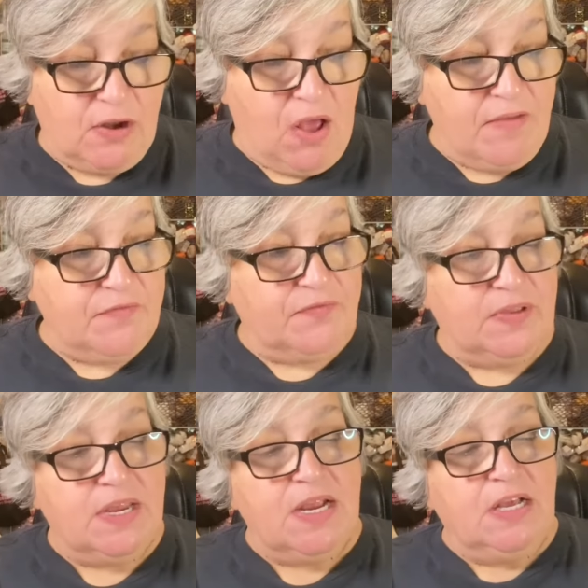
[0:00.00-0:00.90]
off.
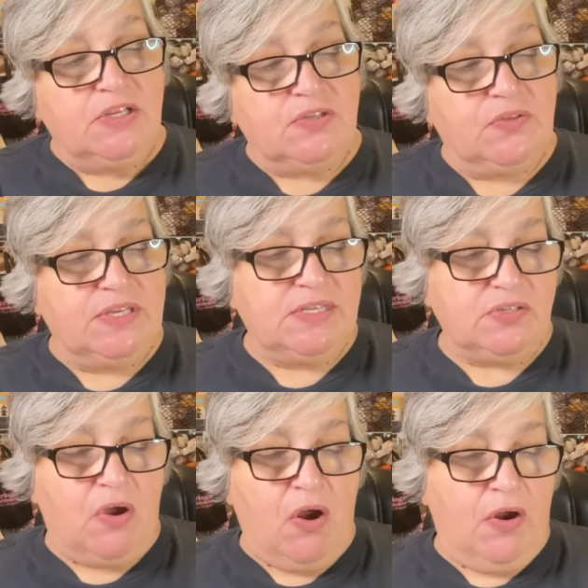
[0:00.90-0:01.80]
So these
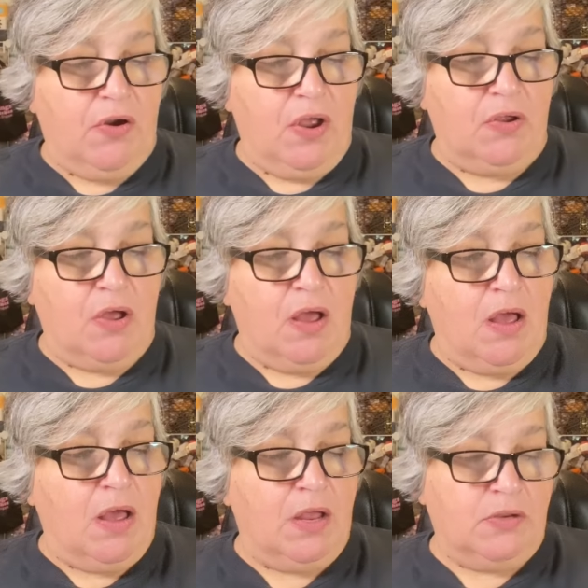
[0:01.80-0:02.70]
are
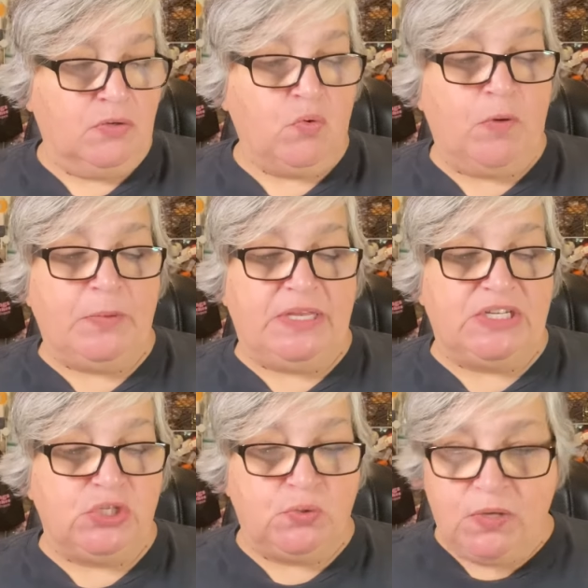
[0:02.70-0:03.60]
normally
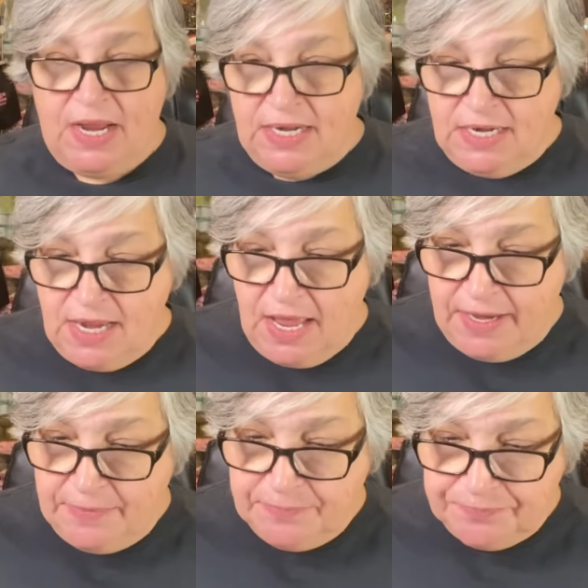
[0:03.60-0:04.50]
$2.99.